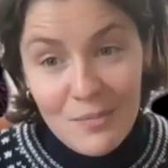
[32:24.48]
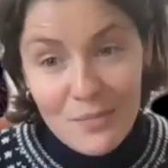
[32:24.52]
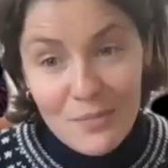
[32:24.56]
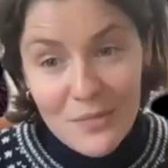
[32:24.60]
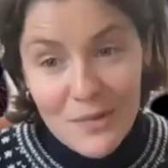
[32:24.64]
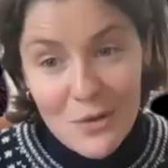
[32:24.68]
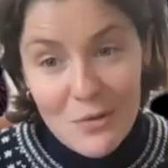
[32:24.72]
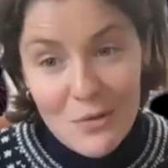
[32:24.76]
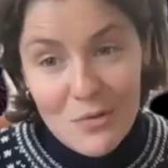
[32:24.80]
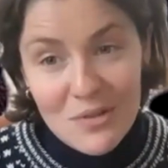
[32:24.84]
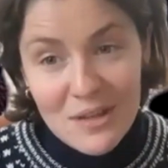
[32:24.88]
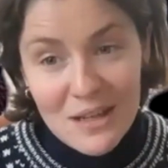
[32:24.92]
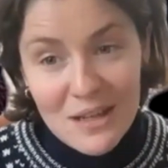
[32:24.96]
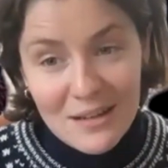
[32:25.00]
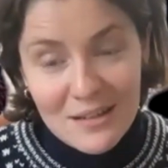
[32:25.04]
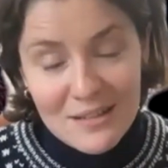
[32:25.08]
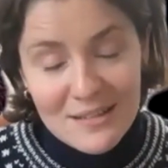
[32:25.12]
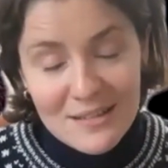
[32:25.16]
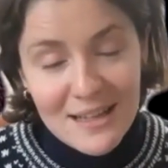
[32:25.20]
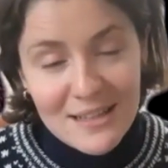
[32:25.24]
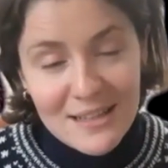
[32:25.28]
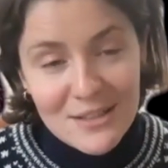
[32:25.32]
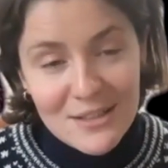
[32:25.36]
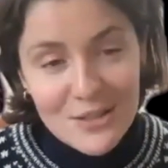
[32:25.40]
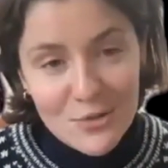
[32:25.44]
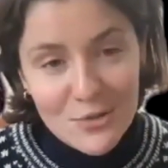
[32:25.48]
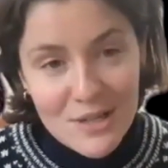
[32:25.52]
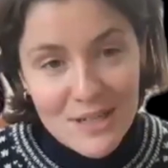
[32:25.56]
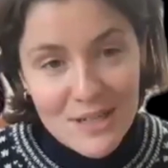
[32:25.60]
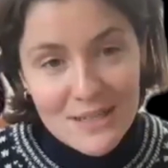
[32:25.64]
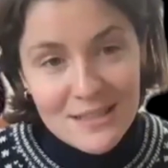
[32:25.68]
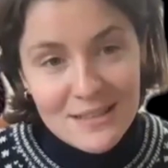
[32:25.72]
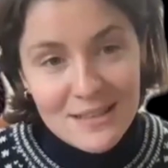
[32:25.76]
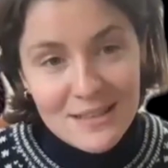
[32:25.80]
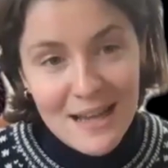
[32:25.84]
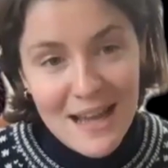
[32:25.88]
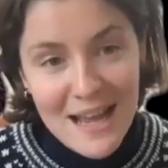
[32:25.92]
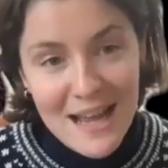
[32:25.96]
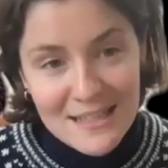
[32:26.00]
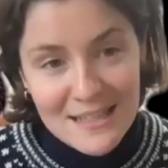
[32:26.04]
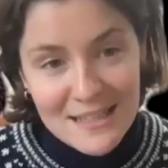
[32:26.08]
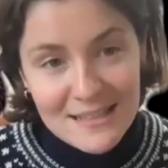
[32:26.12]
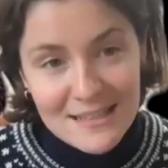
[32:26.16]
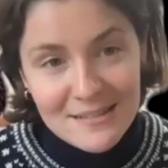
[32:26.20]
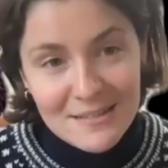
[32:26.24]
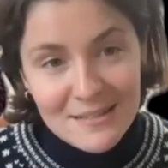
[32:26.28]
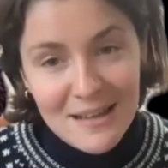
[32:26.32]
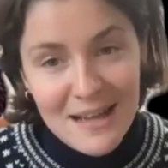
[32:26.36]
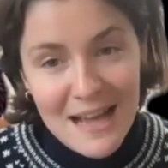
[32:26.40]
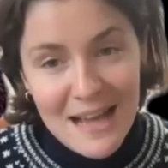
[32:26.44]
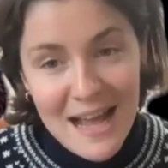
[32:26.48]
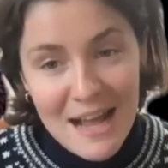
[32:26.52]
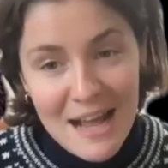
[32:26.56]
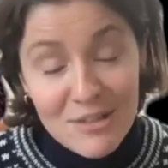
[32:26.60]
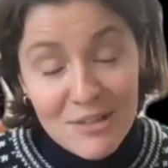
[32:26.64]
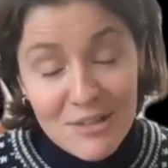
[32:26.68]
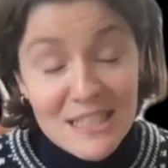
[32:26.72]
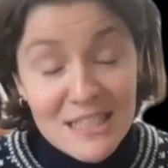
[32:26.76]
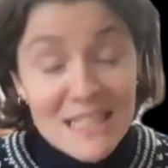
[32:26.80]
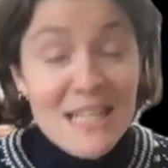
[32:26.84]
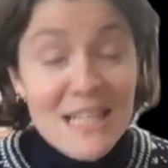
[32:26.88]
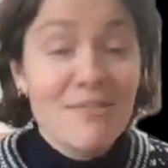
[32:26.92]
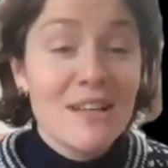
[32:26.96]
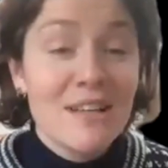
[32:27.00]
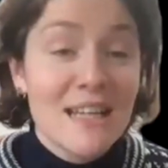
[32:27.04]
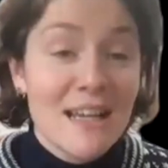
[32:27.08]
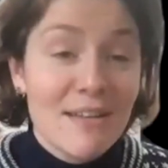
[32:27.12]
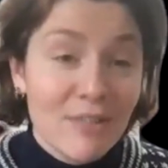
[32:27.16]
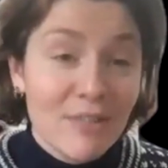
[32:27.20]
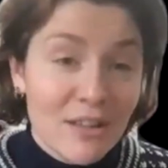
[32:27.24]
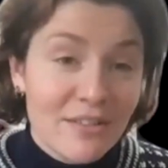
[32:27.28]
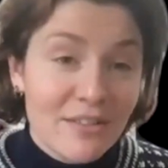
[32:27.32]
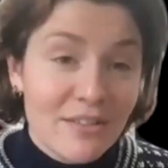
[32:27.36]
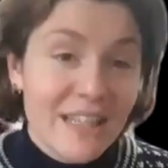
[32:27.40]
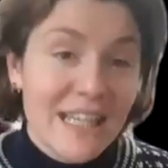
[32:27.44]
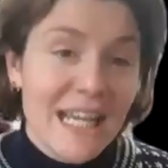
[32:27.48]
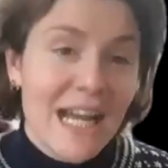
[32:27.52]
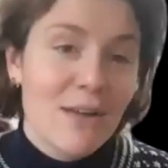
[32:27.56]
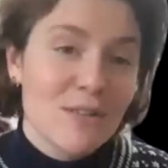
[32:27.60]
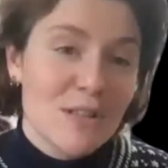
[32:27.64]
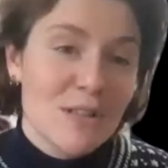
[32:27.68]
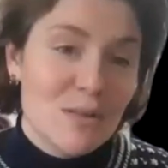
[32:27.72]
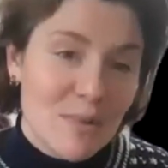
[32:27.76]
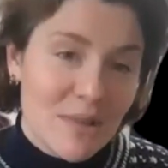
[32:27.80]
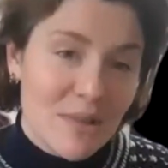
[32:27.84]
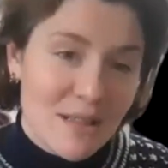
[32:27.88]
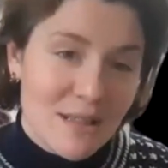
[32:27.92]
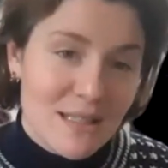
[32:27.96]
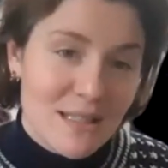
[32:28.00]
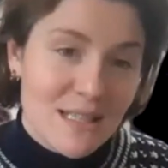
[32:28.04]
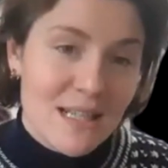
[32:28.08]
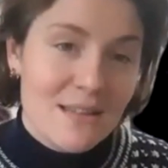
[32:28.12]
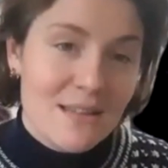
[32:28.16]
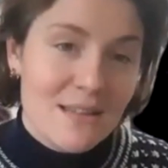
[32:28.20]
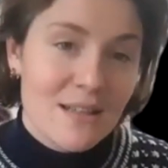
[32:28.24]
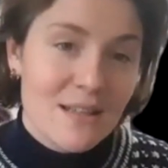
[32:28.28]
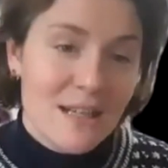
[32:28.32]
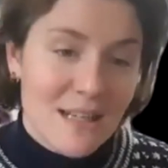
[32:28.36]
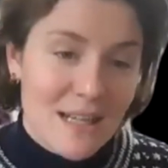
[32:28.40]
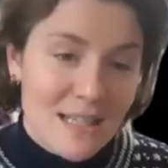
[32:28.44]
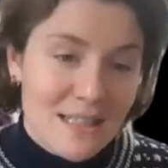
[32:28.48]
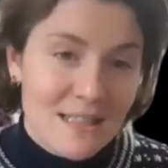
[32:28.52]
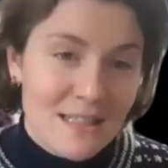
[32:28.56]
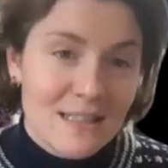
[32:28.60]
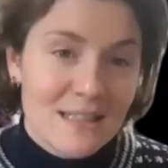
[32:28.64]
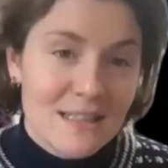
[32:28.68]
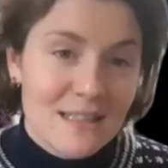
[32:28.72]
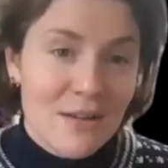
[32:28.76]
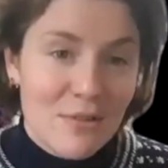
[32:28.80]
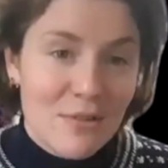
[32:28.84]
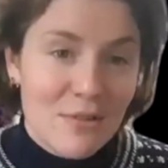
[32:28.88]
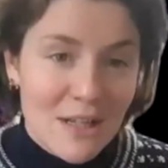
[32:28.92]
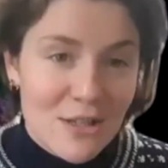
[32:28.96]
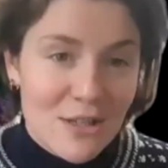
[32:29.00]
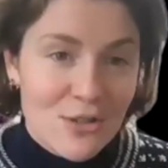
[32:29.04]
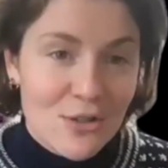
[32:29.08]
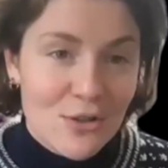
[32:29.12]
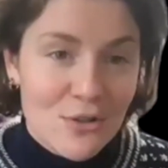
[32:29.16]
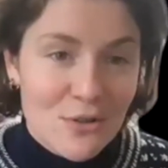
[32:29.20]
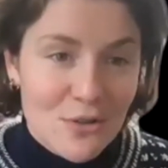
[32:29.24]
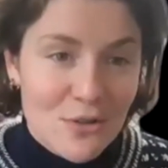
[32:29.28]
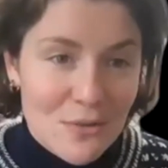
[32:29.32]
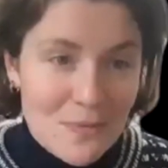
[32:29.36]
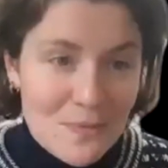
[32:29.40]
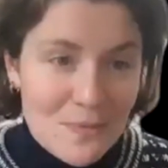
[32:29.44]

you think test and trace has received the level of accountability that it necessarily should.